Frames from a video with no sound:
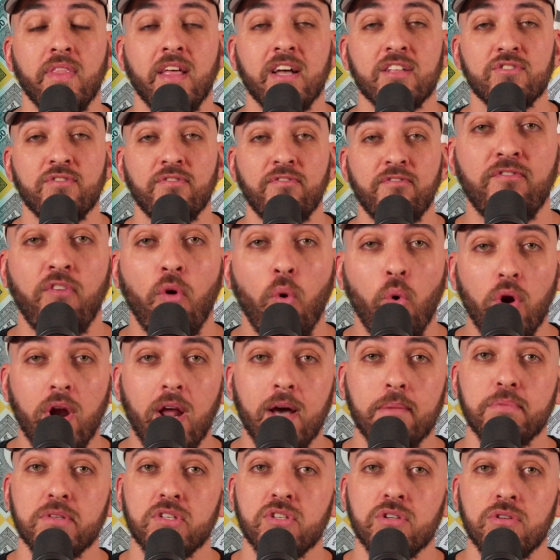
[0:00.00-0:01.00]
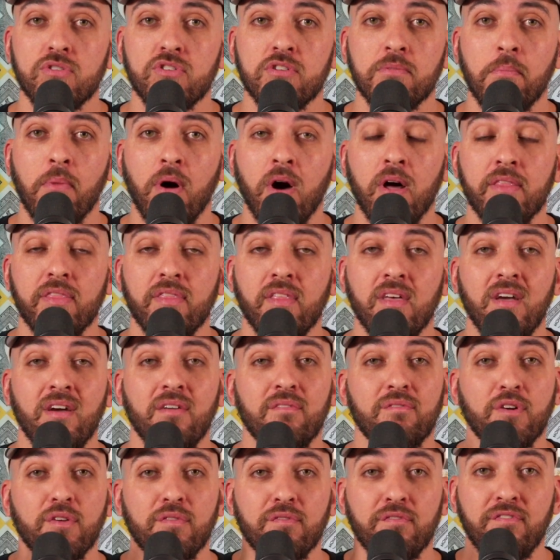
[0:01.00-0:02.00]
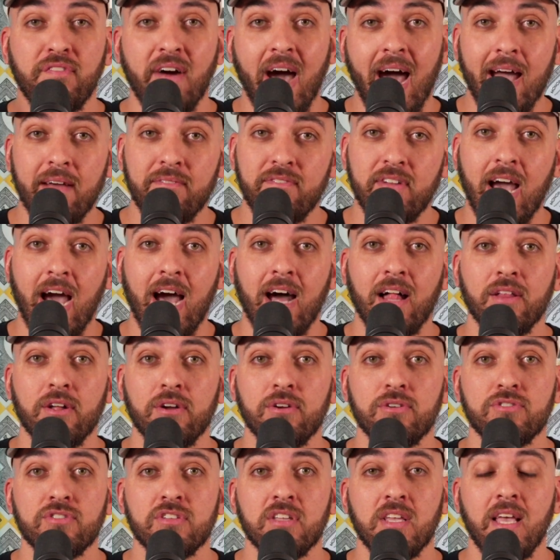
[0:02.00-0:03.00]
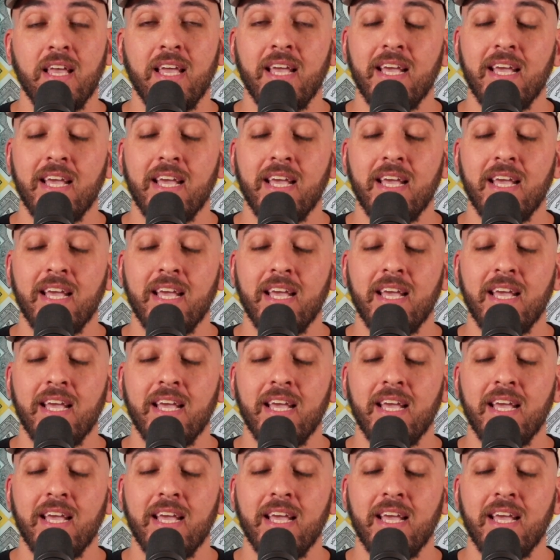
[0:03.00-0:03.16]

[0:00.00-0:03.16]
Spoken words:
That's 4 episodes a month for $5.